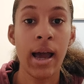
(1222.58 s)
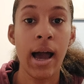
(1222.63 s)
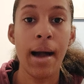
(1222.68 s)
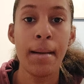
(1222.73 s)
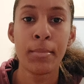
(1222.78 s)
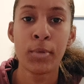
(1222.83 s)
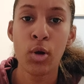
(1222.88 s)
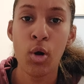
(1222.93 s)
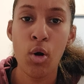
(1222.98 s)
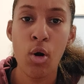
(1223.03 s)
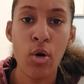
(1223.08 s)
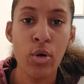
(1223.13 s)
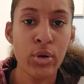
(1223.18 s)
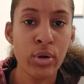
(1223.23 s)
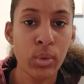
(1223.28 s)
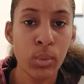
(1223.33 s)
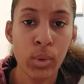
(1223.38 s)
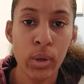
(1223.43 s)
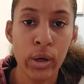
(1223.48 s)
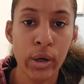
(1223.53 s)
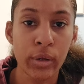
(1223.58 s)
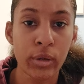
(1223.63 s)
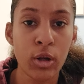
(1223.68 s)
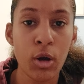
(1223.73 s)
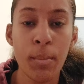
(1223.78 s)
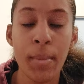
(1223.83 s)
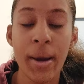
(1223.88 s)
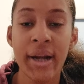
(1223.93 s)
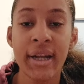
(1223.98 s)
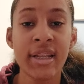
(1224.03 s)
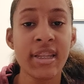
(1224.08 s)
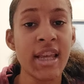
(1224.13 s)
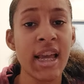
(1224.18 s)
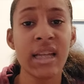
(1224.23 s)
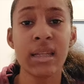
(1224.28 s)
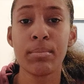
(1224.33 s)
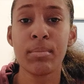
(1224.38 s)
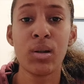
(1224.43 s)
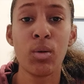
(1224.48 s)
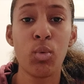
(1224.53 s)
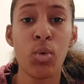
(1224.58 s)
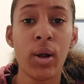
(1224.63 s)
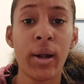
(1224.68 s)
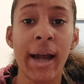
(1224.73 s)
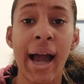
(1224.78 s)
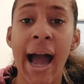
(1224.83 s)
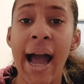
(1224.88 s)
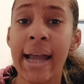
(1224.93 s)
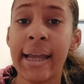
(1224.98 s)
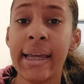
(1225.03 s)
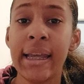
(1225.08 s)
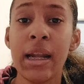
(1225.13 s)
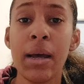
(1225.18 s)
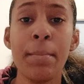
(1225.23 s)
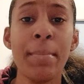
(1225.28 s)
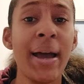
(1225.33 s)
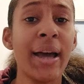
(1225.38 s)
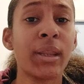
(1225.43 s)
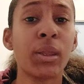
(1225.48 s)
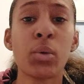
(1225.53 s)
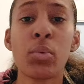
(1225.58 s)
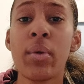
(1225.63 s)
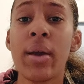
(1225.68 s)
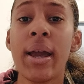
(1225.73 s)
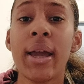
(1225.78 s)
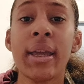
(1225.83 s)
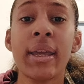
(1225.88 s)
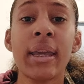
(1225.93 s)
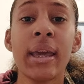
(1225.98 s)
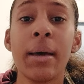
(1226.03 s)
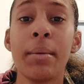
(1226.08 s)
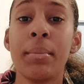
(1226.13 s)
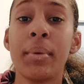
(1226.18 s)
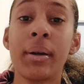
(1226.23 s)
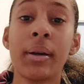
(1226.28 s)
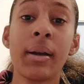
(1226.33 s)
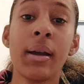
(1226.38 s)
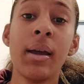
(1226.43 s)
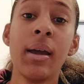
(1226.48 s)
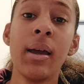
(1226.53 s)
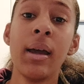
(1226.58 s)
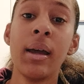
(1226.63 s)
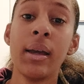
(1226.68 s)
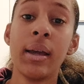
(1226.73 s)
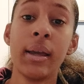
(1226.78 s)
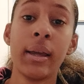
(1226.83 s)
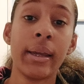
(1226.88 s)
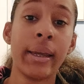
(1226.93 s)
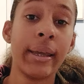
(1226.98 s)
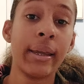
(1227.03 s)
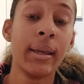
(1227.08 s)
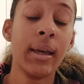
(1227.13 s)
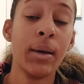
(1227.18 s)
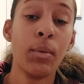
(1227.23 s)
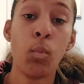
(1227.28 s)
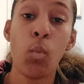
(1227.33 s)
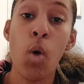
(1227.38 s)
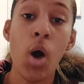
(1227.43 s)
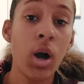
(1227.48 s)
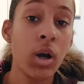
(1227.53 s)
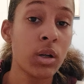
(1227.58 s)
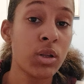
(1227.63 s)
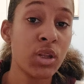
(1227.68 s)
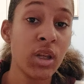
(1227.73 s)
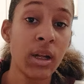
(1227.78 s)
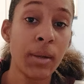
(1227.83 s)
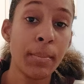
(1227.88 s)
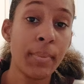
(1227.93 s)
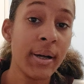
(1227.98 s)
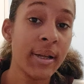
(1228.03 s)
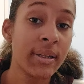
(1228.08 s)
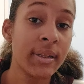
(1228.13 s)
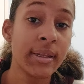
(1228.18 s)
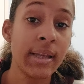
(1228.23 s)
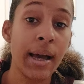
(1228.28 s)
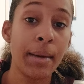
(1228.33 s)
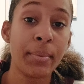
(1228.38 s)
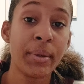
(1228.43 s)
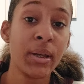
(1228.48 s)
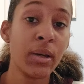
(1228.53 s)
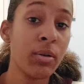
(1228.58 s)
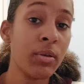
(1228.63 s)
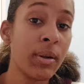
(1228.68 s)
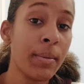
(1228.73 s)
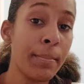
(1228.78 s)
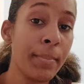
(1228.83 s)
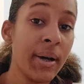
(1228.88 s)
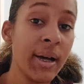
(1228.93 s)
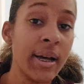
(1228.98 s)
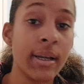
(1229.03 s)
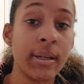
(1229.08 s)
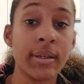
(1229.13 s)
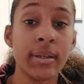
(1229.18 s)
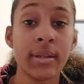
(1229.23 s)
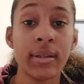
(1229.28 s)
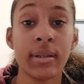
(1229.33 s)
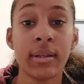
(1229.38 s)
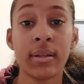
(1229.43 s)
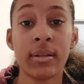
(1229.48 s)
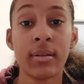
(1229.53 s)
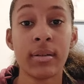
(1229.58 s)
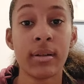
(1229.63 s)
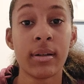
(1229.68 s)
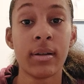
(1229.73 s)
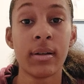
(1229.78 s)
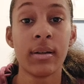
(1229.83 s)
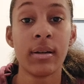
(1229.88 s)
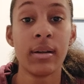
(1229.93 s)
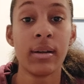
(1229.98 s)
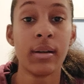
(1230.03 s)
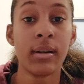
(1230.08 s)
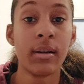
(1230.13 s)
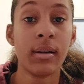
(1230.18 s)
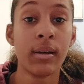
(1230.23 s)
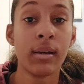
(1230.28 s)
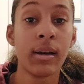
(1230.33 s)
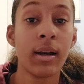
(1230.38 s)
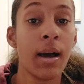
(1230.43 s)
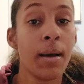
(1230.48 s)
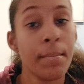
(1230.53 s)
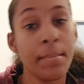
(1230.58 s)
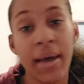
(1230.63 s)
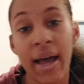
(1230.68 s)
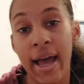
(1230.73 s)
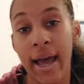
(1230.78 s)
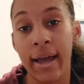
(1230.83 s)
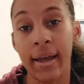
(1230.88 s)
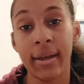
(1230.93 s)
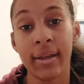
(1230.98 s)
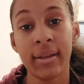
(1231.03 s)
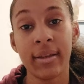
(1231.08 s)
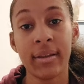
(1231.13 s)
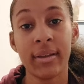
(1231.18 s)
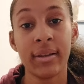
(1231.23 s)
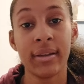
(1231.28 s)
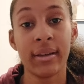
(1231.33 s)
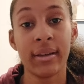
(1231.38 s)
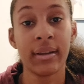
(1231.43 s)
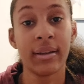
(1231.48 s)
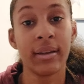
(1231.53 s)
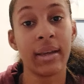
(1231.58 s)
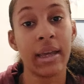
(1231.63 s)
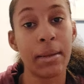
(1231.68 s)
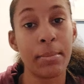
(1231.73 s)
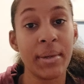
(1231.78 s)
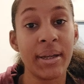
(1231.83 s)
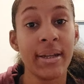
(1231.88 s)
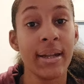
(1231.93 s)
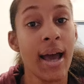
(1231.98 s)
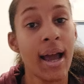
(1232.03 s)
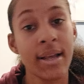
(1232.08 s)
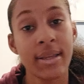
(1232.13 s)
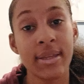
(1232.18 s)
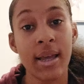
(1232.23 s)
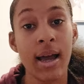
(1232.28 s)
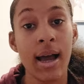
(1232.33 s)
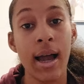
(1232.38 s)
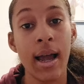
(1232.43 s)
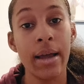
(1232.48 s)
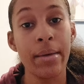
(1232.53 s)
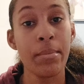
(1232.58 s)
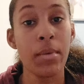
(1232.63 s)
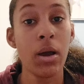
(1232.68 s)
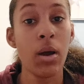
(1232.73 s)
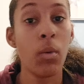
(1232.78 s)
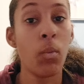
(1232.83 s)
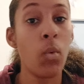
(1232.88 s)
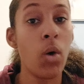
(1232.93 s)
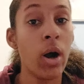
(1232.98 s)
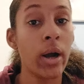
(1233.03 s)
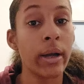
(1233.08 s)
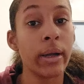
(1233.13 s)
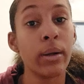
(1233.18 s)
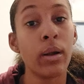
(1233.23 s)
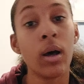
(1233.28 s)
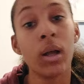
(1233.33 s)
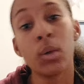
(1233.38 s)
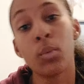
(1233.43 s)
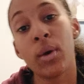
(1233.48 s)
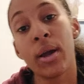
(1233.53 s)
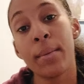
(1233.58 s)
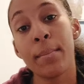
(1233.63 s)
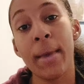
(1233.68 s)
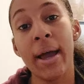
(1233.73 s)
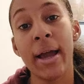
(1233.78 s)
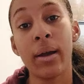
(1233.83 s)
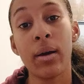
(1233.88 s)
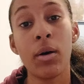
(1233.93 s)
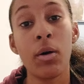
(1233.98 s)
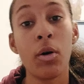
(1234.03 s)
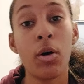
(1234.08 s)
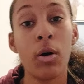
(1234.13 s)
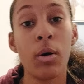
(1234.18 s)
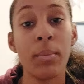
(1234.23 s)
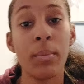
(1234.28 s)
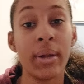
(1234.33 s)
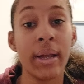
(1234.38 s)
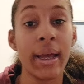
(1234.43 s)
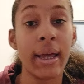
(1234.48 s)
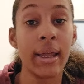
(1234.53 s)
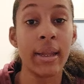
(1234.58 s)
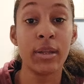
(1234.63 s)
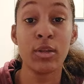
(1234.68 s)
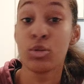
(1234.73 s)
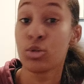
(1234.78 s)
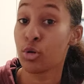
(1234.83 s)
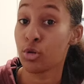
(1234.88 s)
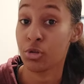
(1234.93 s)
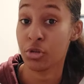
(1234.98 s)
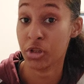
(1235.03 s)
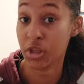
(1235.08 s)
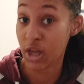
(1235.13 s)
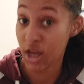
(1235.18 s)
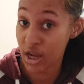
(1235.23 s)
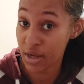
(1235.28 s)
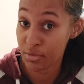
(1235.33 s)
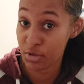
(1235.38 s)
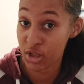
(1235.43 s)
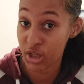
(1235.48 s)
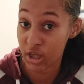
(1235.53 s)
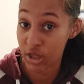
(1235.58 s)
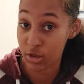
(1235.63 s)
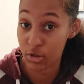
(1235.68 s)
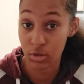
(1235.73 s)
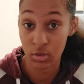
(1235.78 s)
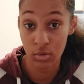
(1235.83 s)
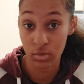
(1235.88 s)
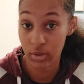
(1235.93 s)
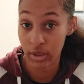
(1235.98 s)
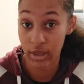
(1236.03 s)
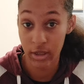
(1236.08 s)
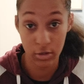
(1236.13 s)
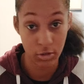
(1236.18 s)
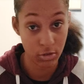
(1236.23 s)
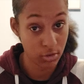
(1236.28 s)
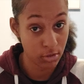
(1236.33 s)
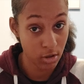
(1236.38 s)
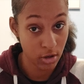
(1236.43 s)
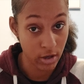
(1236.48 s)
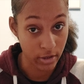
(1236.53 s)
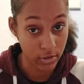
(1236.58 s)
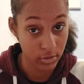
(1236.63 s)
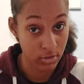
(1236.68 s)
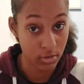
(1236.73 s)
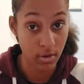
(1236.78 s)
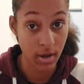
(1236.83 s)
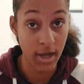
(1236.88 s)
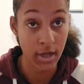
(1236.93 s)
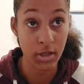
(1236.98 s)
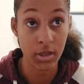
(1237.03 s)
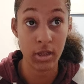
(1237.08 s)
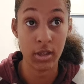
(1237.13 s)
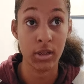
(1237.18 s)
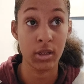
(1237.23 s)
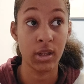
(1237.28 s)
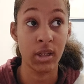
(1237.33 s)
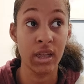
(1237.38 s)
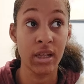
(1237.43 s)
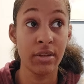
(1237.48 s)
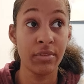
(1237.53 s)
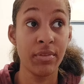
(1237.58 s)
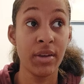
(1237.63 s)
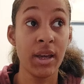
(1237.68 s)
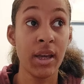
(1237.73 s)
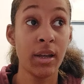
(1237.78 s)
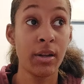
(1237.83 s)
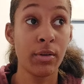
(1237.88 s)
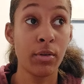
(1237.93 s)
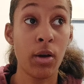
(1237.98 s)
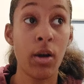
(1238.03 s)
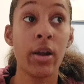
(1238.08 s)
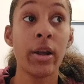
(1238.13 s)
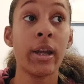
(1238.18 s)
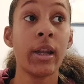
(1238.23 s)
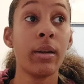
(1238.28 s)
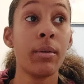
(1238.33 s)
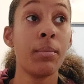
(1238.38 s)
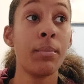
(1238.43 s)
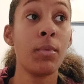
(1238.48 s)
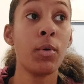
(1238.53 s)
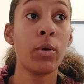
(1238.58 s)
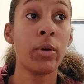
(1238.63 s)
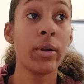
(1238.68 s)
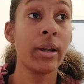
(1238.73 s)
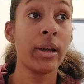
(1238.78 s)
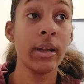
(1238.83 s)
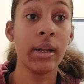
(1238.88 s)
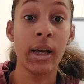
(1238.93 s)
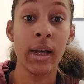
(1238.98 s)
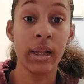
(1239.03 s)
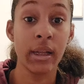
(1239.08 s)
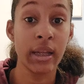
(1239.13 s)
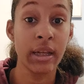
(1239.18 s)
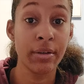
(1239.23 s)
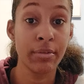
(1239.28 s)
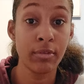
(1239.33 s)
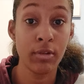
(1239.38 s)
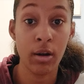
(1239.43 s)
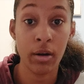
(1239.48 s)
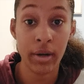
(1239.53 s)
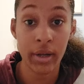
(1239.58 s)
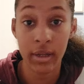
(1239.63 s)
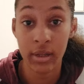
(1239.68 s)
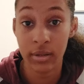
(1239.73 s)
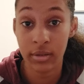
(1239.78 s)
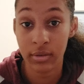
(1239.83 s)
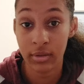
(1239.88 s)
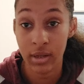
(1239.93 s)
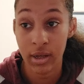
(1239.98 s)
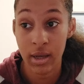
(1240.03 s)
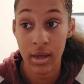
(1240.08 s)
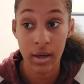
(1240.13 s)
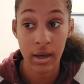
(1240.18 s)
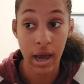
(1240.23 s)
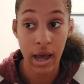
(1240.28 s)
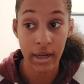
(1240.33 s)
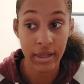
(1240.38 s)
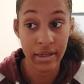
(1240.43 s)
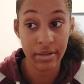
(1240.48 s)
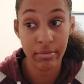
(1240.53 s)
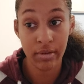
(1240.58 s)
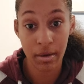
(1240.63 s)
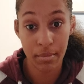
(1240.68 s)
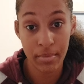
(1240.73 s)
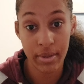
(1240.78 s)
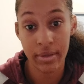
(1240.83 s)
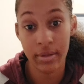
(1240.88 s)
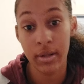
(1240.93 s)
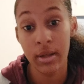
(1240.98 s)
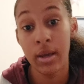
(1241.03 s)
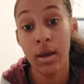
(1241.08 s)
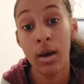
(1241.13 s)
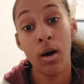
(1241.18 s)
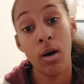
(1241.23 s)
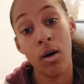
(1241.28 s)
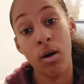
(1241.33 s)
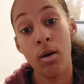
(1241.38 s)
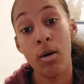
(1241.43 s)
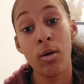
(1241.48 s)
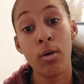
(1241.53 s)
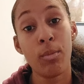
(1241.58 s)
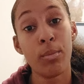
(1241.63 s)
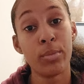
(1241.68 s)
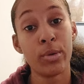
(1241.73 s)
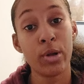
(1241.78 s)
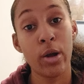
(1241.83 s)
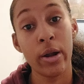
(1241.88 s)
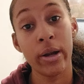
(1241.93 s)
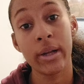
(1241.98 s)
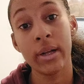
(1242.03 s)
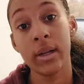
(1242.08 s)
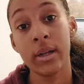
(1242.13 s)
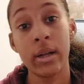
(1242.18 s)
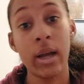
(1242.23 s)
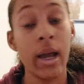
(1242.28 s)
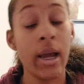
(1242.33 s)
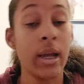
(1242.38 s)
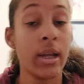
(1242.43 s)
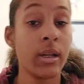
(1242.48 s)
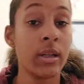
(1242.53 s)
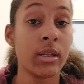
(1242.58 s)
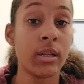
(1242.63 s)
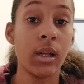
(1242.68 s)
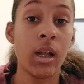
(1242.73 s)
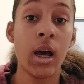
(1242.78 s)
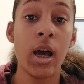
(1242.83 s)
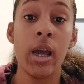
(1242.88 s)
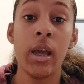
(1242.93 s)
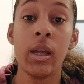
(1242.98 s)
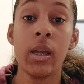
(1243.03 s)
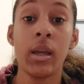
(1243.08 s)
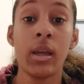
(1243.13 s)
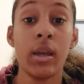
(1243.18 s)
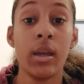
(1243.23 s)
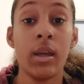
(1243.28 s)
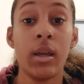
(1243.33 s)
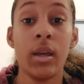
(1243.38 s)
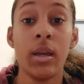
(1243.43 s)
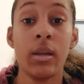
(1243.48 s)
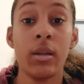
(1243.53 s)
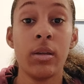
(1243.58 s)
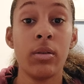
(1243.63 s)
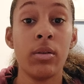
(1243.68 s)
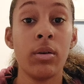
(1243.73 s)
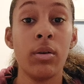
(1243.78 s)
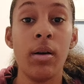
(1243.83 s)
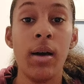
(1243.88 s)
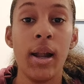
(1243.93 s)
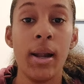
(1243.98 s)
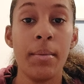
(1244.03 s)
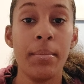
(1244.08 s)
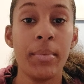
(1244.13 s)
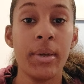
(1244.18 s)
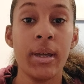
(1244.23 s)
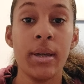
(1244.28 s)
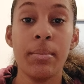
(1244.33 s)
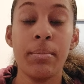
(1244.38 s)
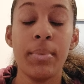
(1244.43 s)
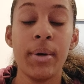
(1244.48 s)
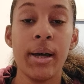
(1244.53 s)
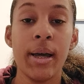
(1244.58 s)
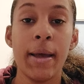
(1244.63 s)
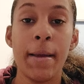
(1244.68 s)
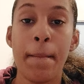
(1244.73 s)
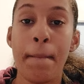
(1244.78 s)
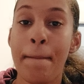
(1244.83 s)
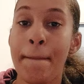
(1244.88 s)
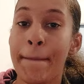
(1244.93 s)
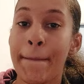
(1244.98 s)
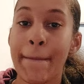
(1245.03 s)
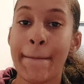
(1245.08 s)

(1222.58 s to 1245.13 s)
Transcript: I'm going to work. Nobody takes me to work. I get up at 3 a.m., uh, walk to the bus stop, get on the bus, come back. It be nighttime, walking all the way back home, and you know the time change, so it gets dark. So I just leave dark in the morning. I leave dark in, I leave coming home dark in the night, and it's like, you know what I mean. But